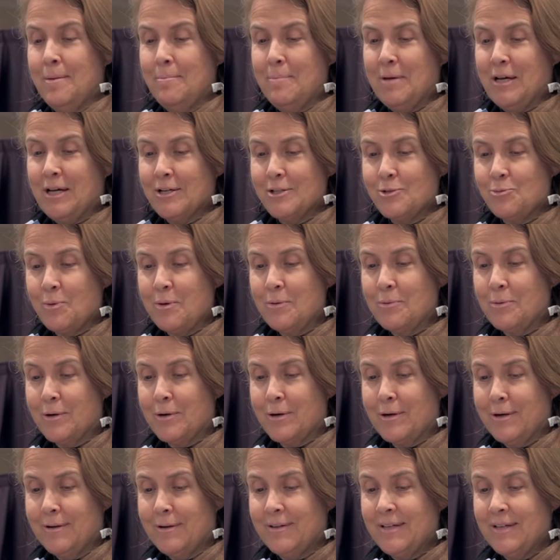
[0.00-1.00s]
because we
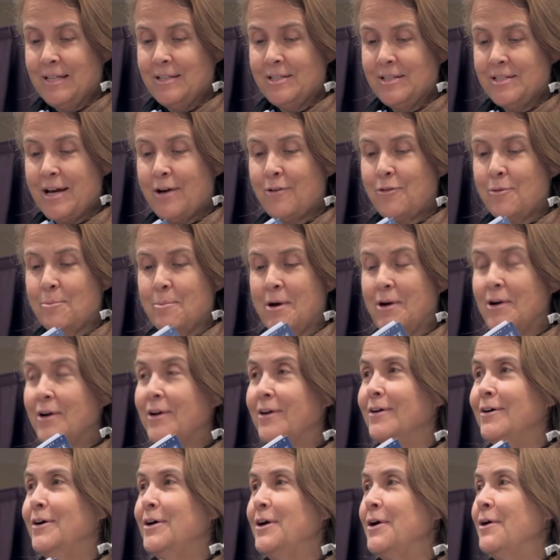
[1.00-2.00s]
were in South
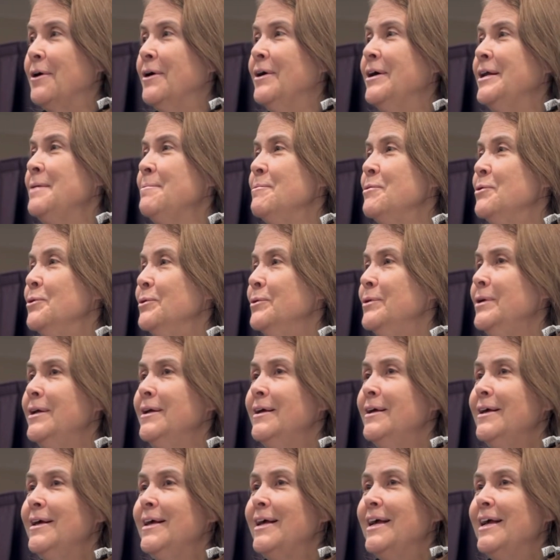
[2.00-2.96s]
America on our honeymoon,